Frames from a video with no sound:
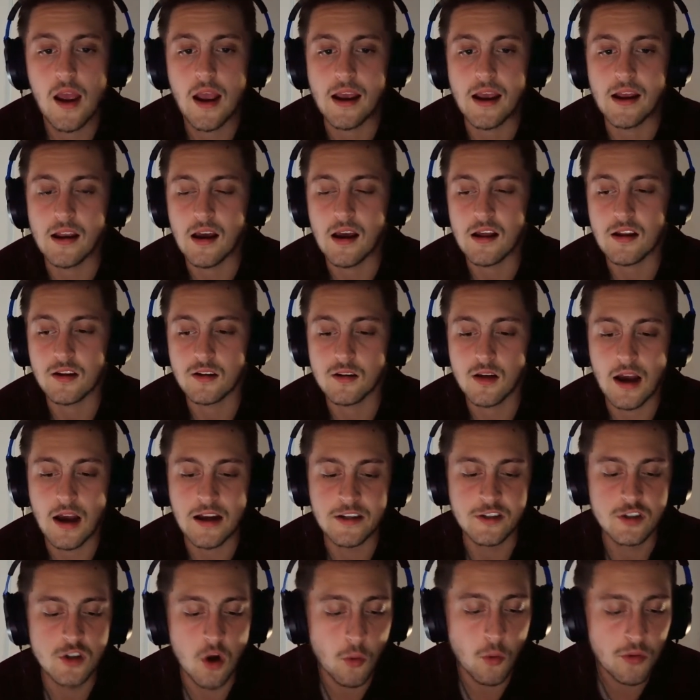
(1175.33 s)
And I
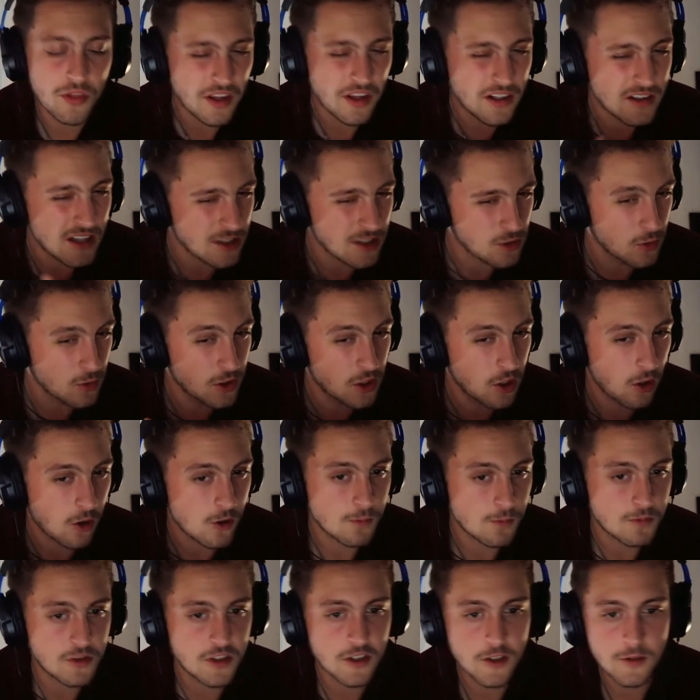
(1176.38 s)
don't think that's what
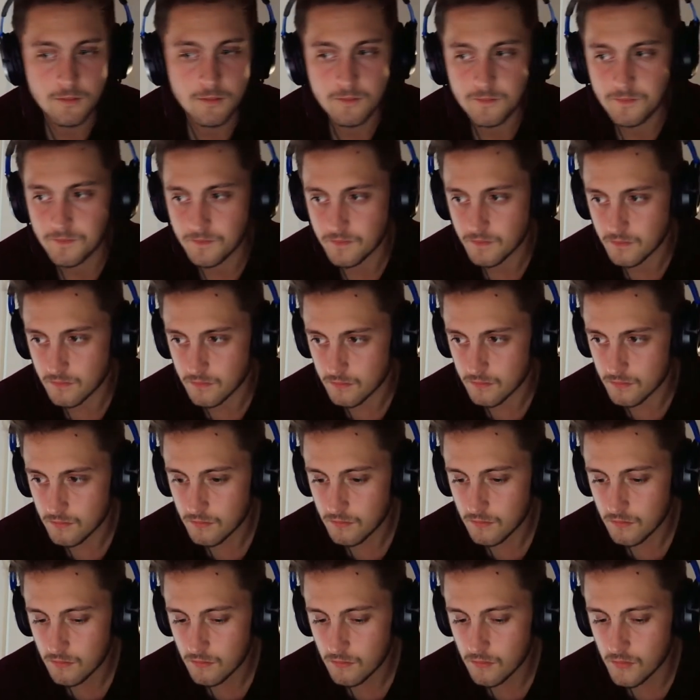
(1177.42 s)
Europe did.
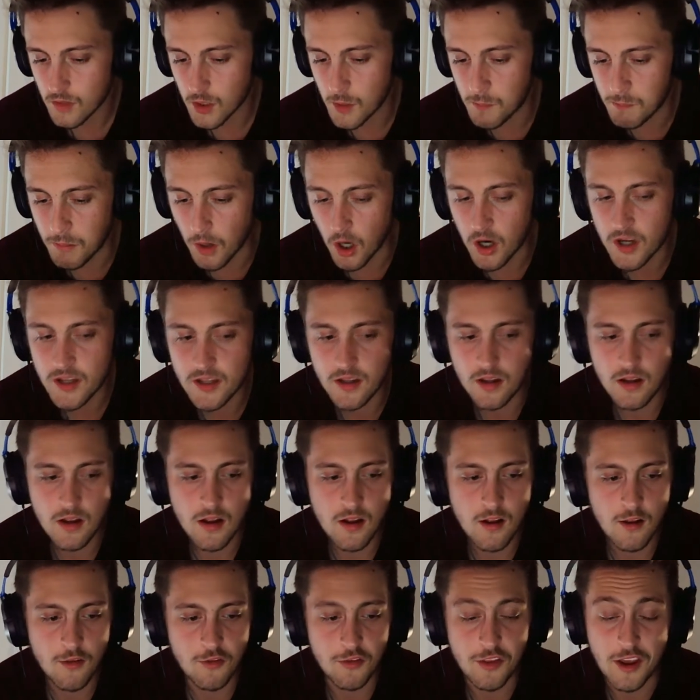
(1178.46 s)
But
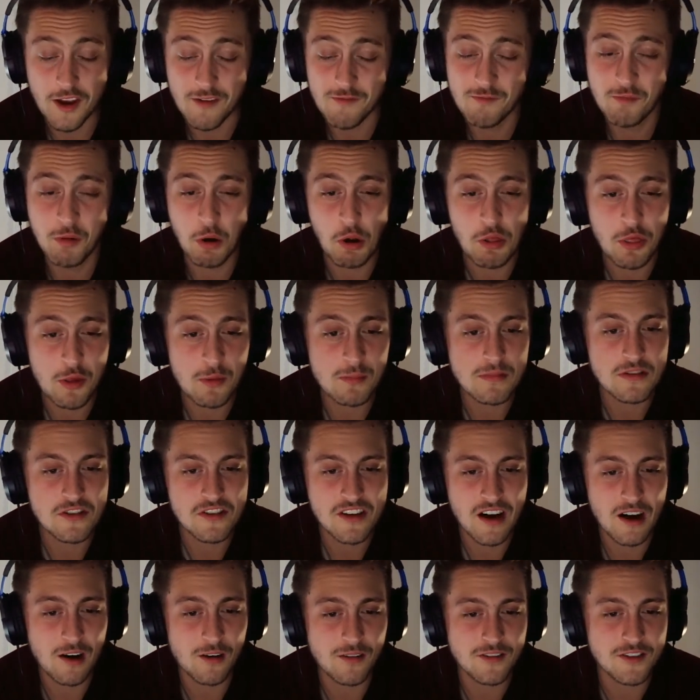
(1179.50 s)
they've put
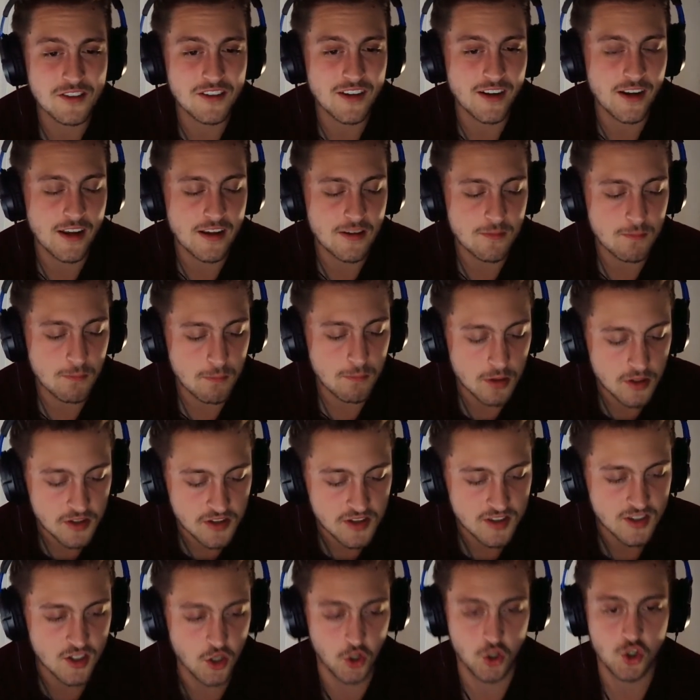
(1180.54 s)
themselves in a
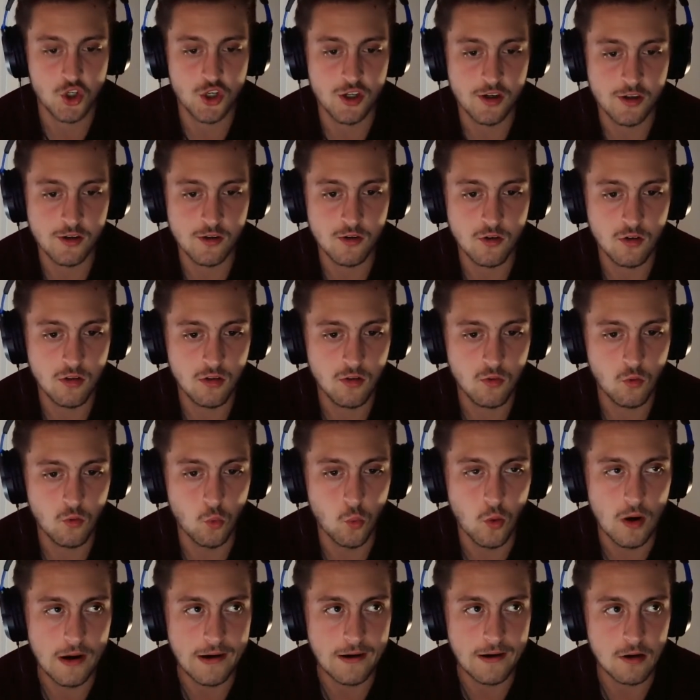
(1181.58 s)
position
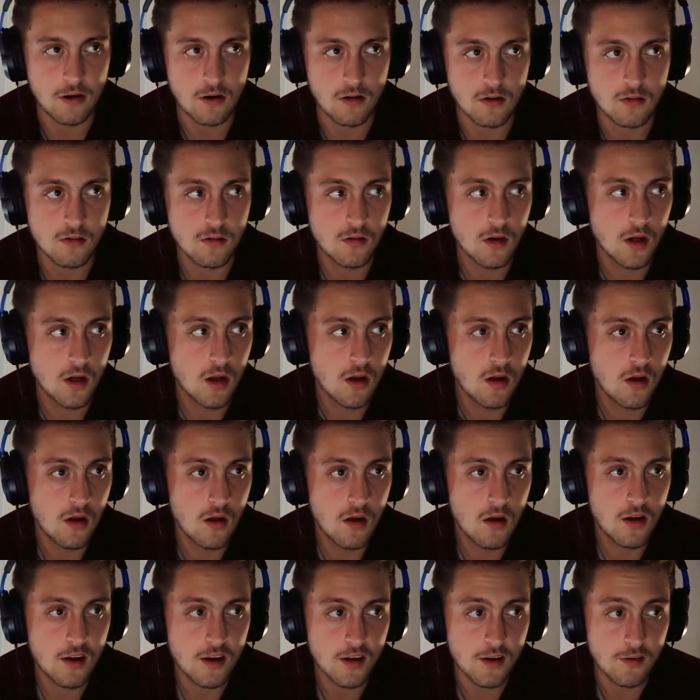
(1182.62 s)
where
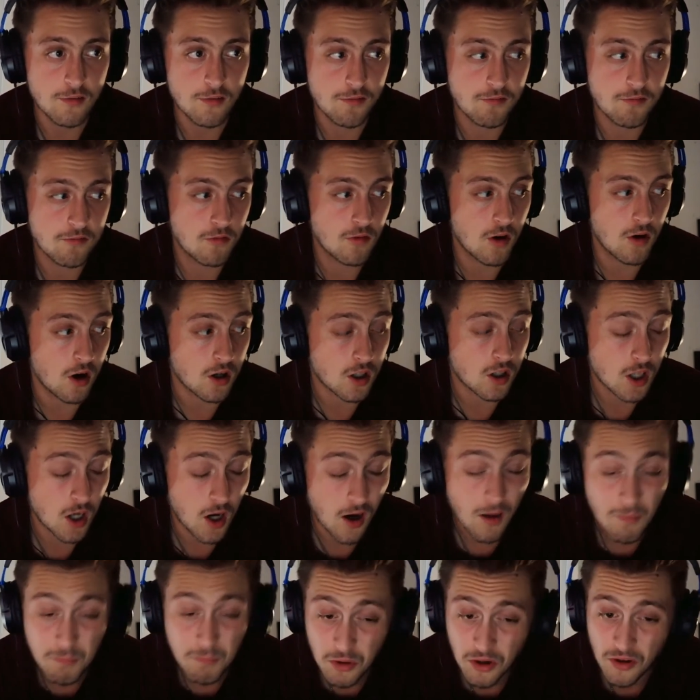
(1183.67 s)
if a
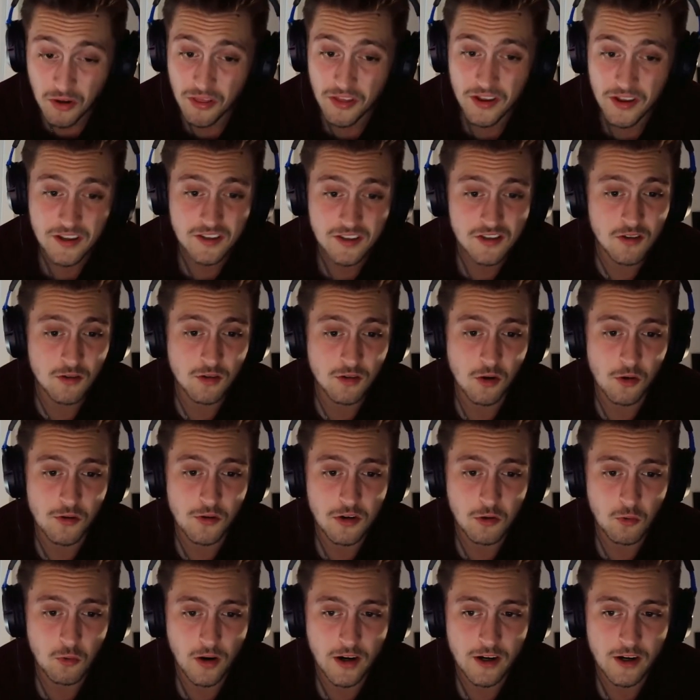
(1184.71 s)
couple of things don't go
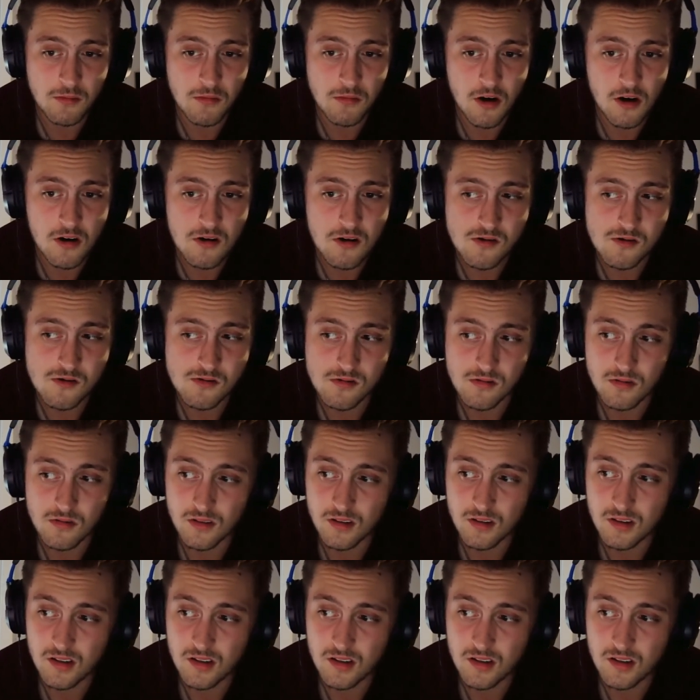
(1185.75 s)
their way tomorrow,